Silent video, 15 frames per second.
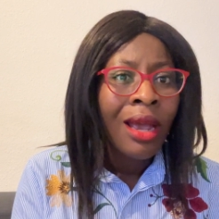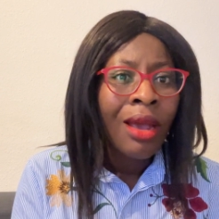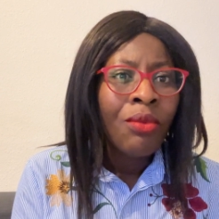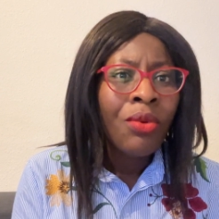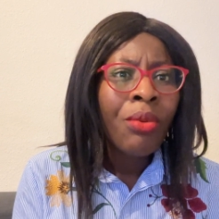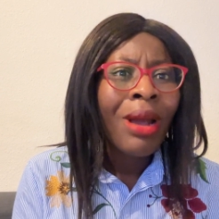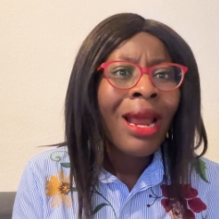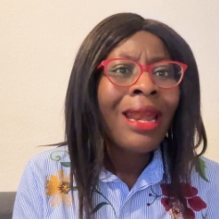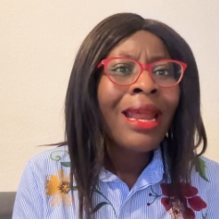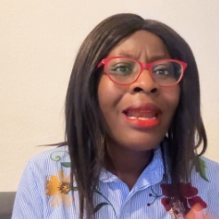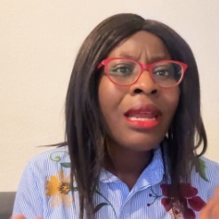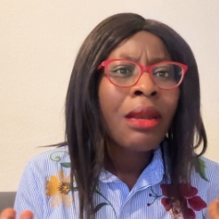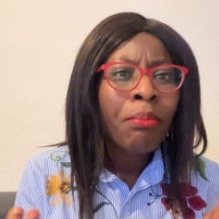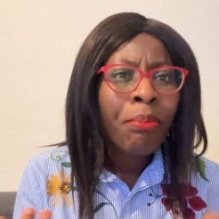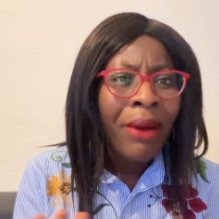We were
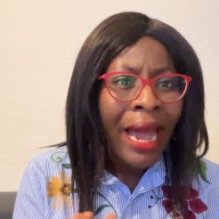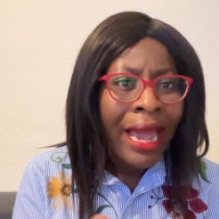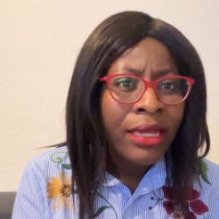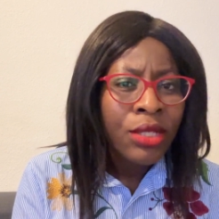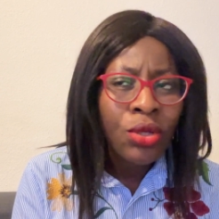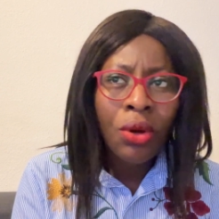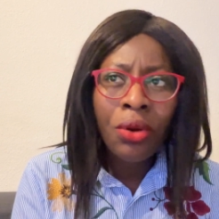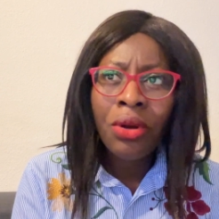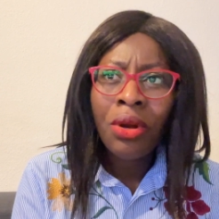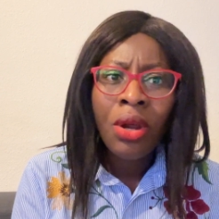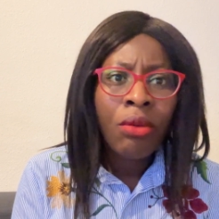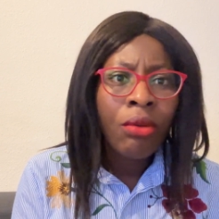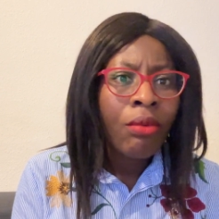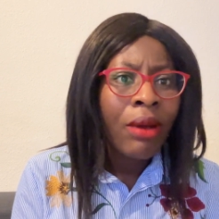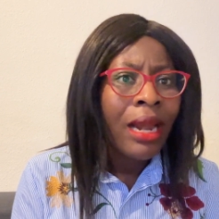learning Python.
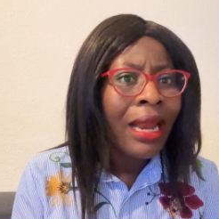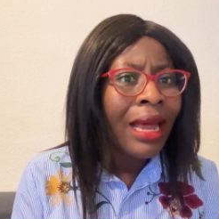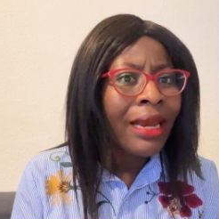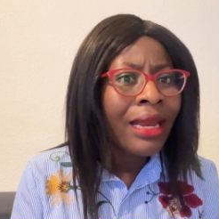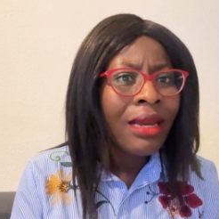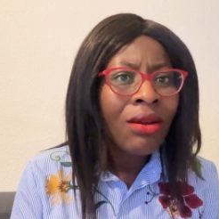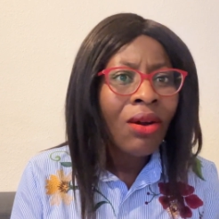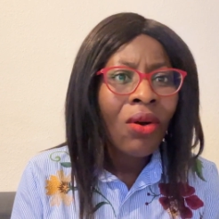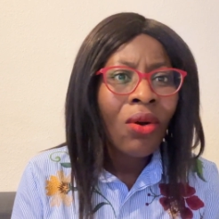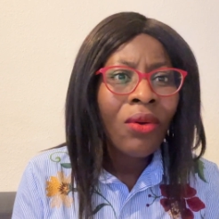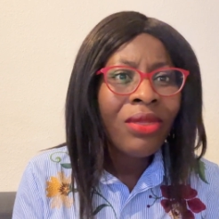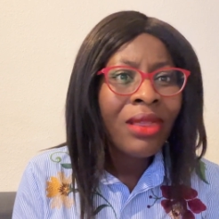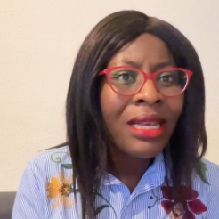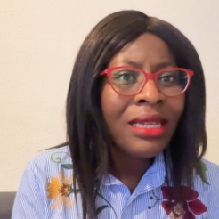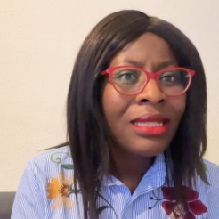We were learning
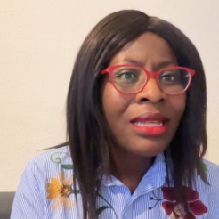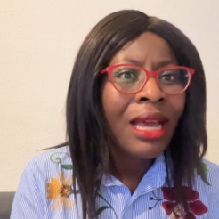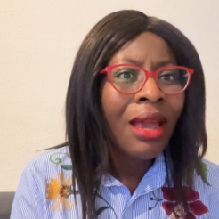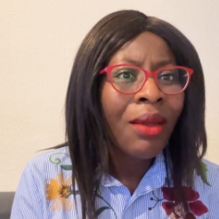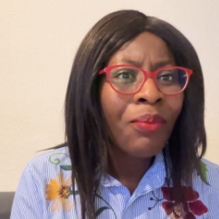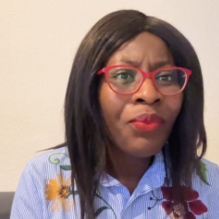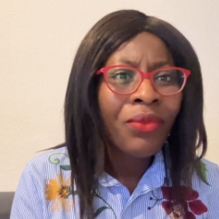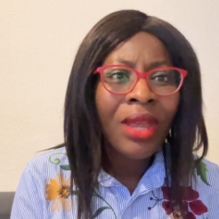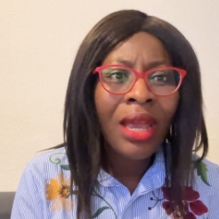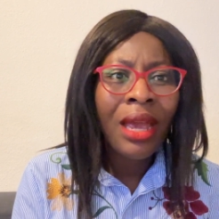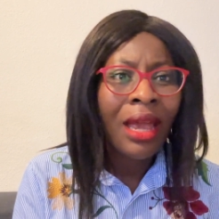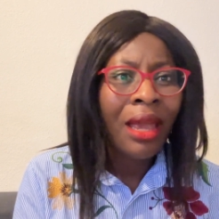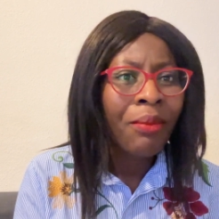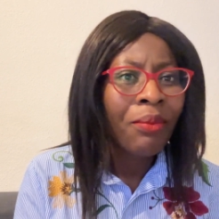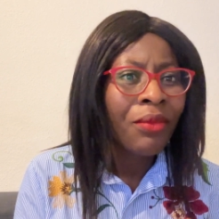all these
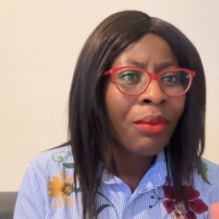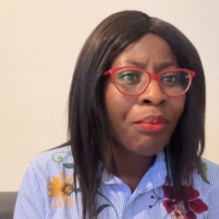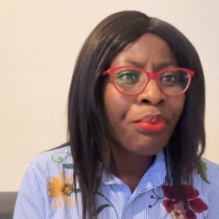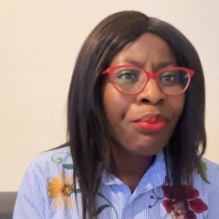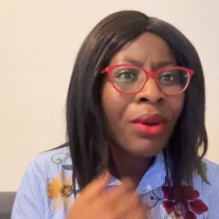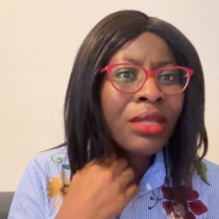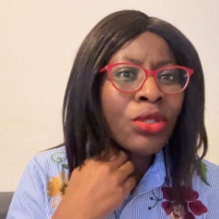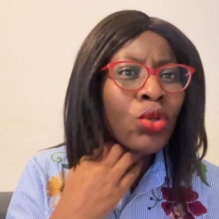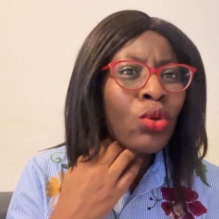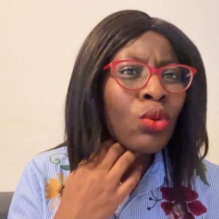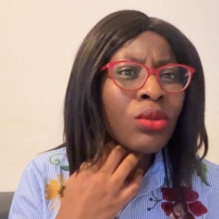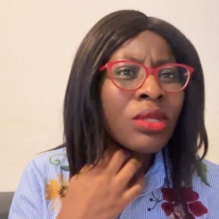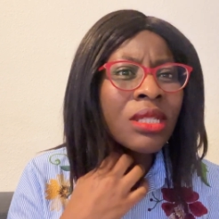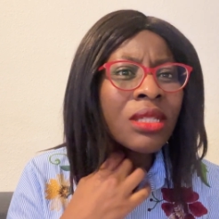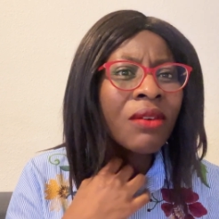
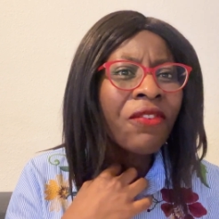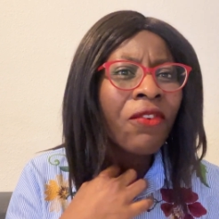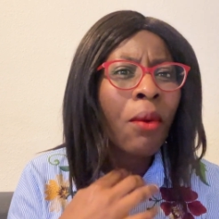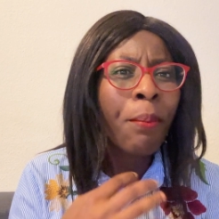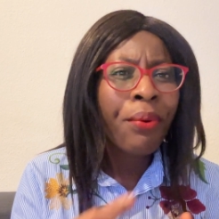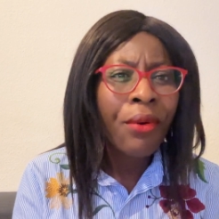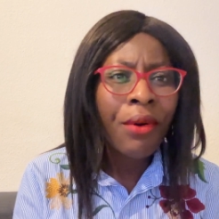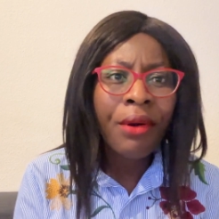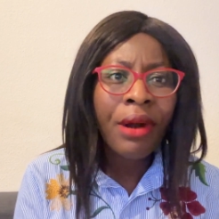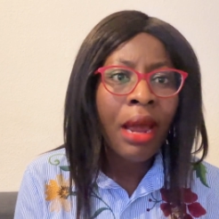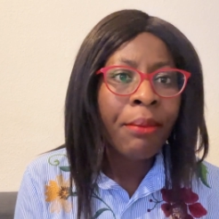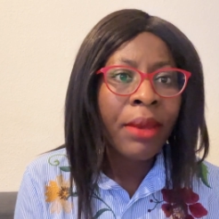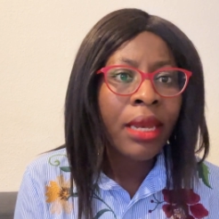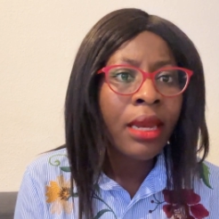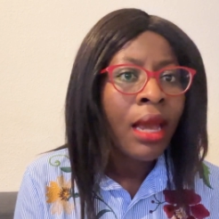tools for
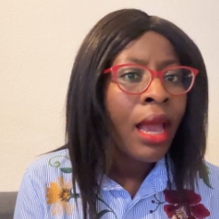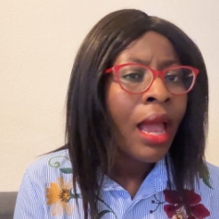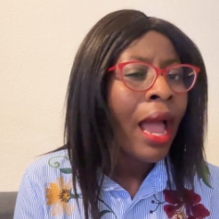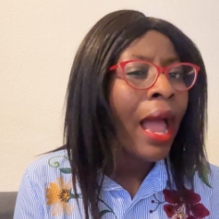programming.